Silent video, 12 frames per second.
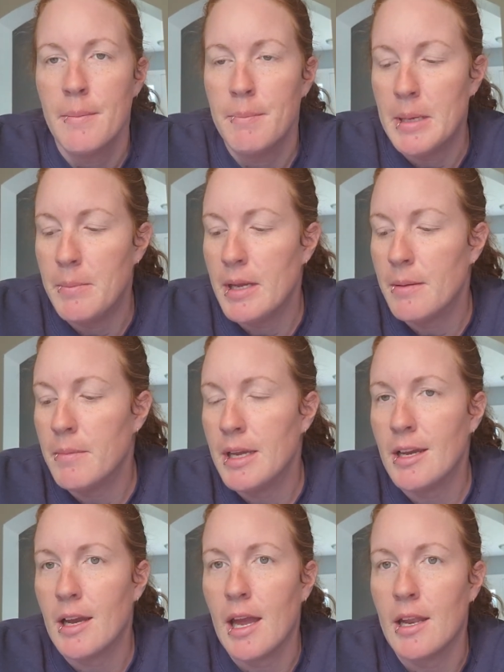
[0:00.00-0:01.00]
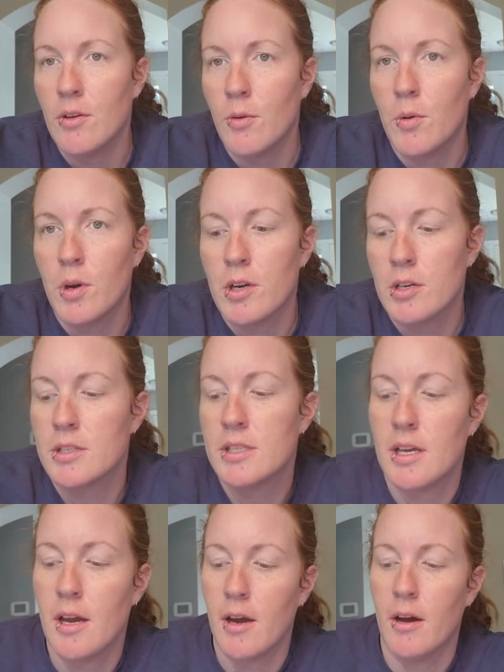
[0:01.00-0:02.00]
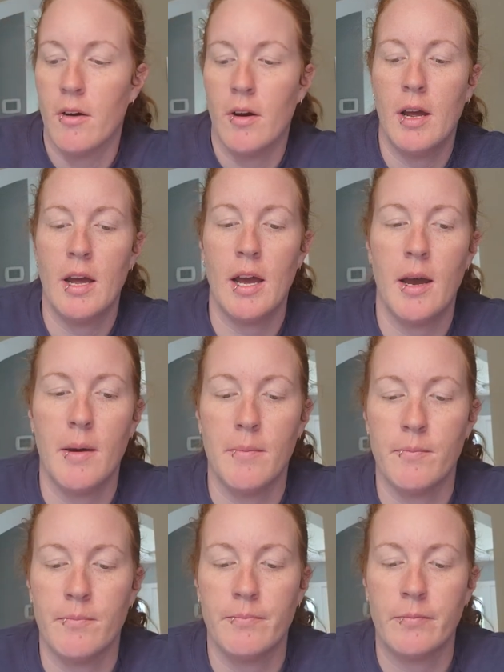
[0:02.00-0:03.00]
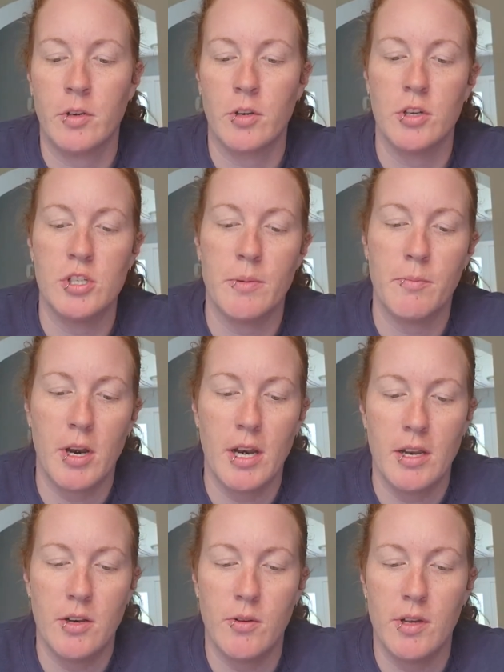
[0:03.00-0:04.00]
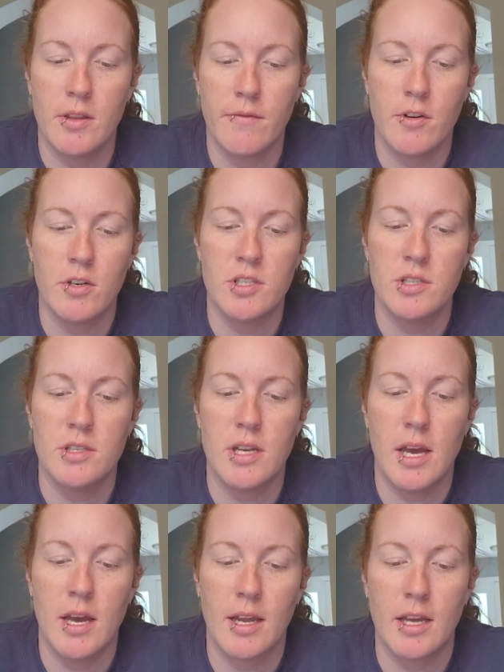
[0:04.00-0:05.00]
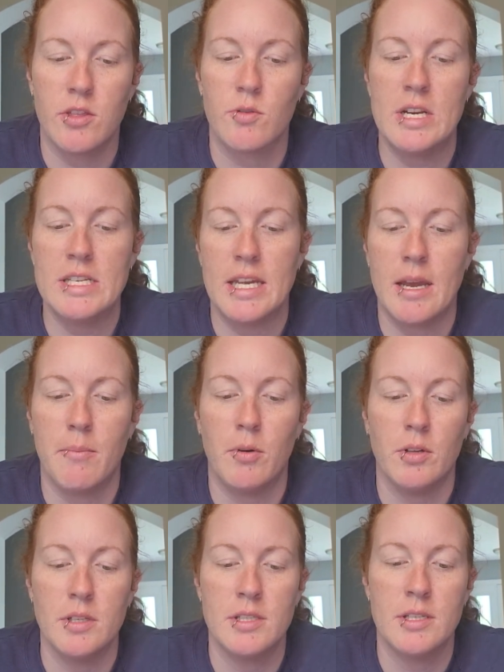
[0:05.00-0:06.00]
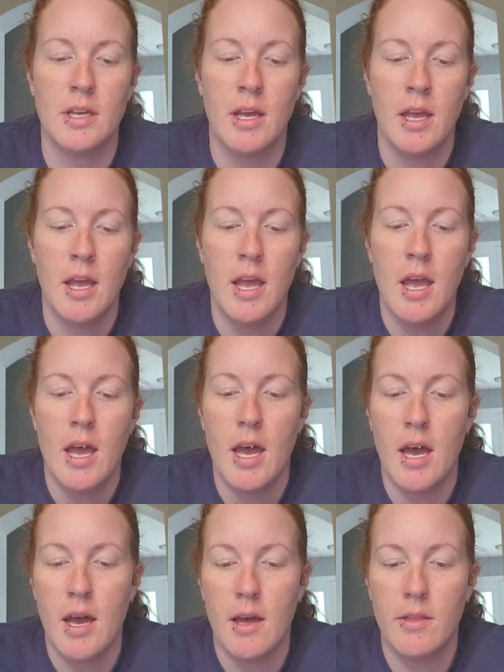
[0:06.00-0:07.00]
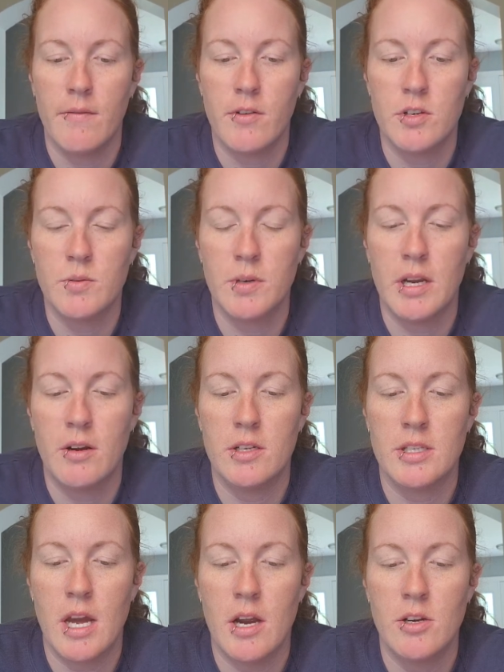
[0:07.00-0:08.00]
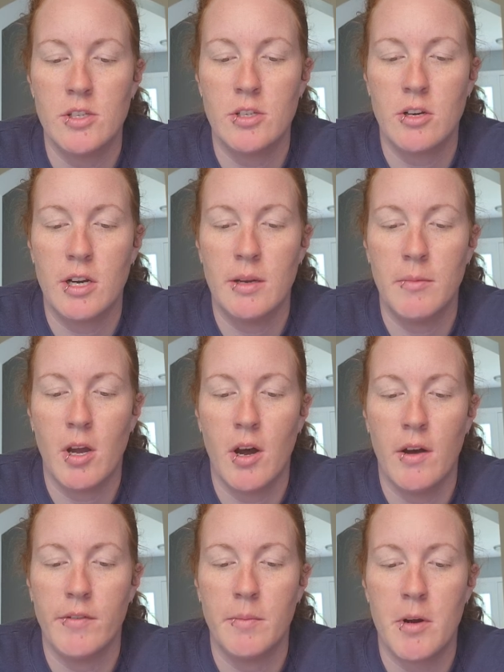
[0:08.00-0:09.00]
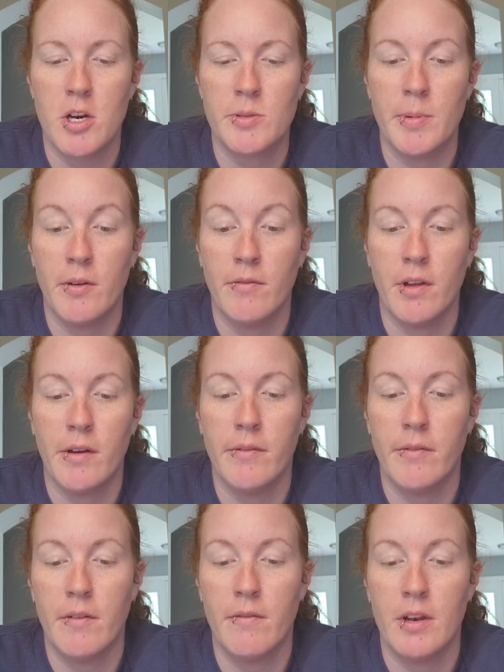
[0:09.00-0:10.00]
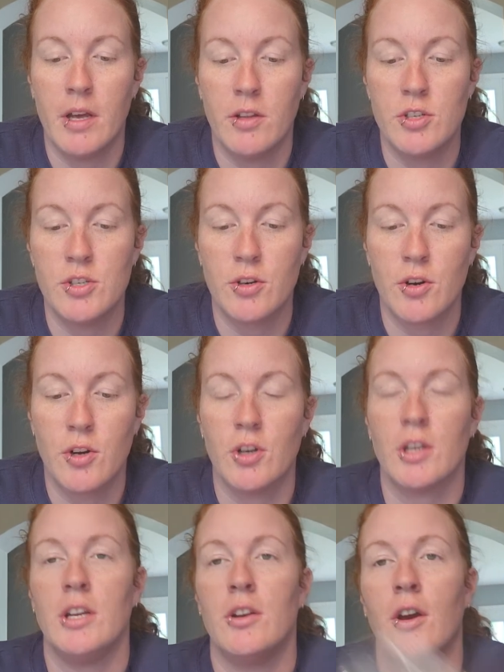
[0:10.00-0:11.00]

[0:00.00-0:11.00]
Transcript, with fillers: me being me, I had to order, so um, we're going to jump right into it. The first, uh, I got three samples. Uh, the first one here is Irish Cream Coffee Marshmallow Fluff and Vanilla Sugar Cookie